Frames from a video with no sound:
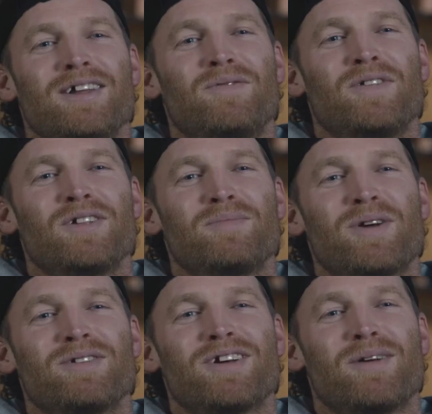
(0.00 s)
do you feel
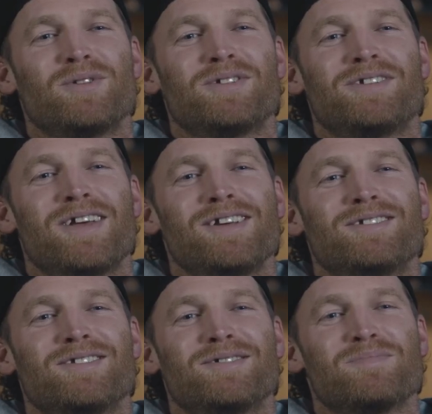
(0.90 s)
about a couple
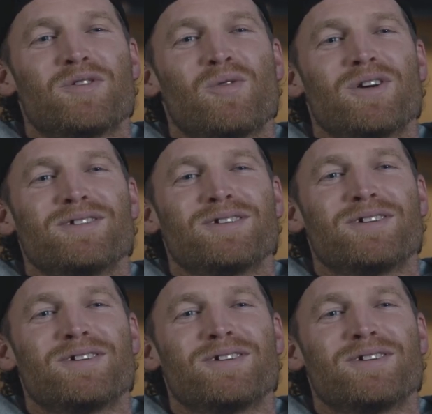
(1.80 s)
steaks and some corn on the